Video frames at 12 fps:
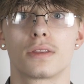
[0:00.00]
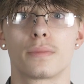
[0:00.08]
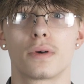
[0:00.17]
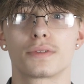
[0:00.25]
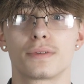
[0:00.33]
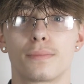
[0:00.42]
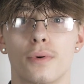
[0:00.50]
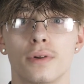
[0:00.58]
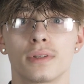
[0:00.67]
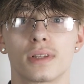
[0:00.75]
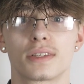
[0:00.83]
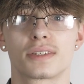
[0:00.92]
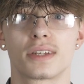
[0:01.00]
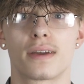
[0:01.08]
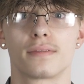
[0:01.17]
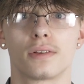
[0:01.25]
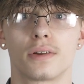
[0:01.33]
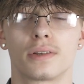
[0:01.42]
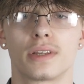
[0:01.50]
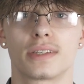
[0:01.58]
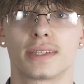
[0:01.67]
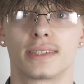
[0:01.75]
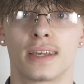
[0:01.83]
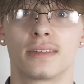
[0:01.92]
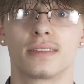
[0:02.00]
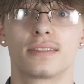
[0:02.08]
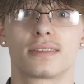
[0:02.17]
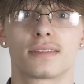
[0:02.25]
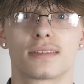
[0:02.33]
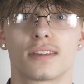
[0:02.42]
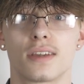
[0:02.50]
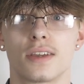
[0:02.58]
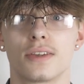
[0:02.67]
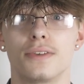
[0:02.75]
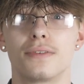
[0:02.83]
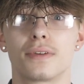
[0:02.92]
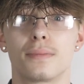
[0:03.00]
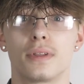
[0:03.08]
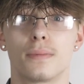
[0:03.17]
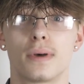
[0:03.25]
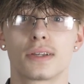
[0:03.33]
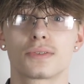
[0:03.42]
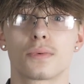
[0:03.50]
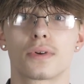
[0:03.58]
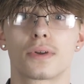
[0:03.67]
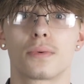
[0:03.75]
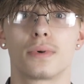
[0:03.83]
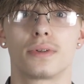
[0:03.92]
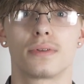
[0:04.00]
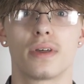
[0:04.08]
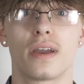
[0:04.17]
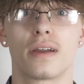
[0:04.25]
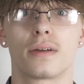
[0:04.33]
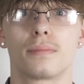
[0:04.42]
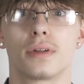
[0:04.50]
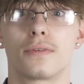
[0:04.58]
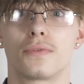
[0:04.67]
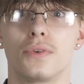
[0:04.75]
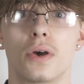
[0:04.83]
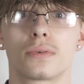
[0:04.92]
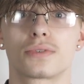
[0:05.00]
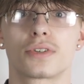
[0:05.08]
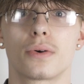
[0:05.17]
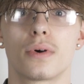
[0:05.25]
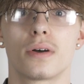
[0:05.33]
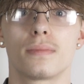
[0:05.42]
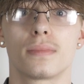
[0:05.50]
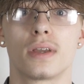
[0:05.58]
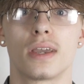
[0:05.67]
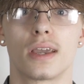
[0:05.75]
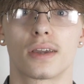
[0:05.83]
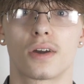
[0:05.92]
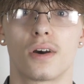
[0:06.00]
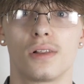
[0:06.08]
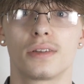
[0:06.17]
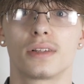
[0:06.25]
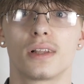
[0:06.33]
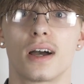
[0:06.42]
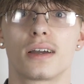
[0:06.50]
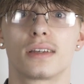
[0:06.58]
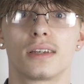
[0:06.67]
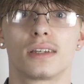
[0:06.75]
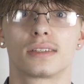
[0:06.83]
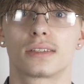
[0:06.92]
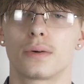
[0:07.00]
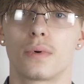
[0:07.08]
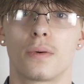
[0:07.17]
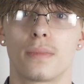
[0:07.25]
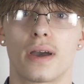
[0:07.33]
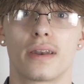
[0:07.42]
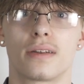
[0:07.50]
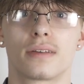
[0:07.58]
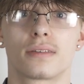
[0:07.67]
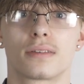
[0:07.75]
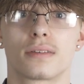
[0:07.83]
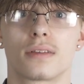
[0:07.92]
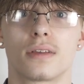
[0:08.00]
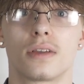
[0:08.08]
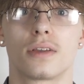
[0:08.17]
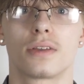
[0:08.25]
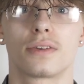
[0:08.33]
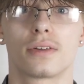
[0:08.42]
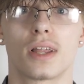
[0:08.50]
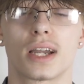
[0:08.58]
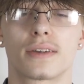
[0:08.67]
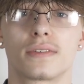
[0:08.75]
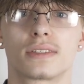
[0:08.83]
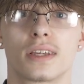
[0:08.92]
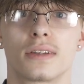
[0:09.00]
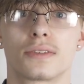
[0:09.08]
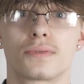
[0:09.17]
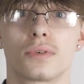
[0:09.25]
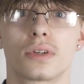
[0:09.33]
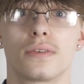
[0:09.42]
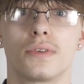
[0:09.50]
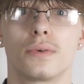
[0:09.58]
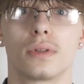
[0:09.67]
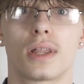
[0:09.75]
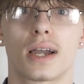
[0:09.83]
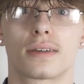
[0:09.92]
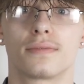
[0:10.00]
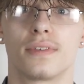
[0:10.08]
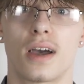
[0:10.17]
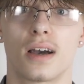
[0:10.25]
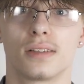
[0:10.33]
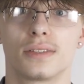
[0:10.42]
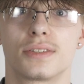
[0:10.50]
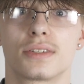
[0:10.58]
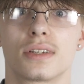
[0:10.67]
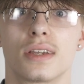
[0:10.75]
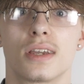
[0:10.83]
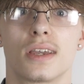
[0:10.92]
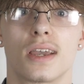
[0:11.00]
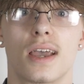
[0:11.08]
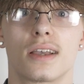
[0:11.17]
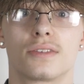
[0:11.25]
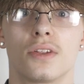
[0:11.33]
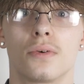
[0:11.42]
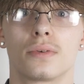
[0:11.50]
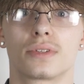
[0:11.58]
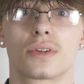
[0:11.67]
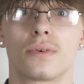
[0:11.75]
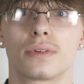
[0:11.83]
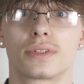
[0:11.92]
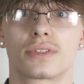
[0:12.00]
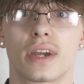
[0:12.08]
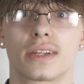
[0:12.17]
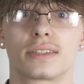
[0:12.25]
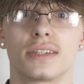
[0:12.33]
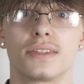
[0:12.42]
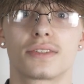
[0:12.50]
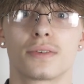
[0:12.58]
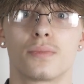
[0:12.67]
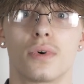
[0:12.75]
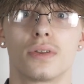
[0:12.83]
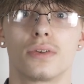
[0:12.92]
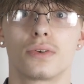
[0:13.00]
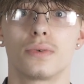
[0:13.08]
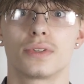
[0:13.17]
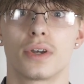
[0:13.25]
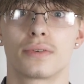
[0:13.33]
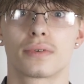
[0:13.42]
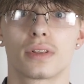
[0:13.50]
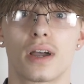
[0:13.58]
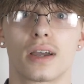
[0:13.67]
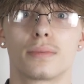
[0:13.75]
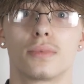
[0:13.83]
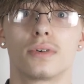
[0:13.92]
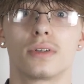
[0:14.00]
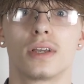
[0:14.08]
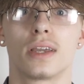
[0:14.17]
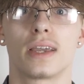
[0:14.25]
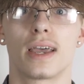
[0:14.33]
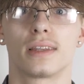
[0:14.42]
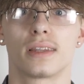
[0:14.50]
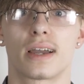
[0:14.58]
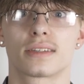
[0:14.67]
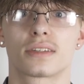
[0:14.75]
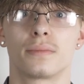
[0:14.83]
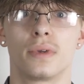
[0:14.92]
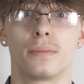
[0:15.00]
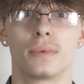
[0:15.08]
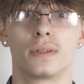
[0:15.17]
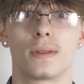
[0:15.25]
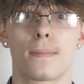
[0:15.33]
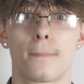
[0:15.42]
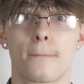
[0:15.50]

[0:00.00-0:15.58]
The most important lesson I've learned is attendance. You can be the best worker when you're there, but if you don't show up and call in a lot, that won't matter. Your lack of attendance will give you a lack of knowledge, as no one is going to try to teach someone who is unreliable and lacks commitment.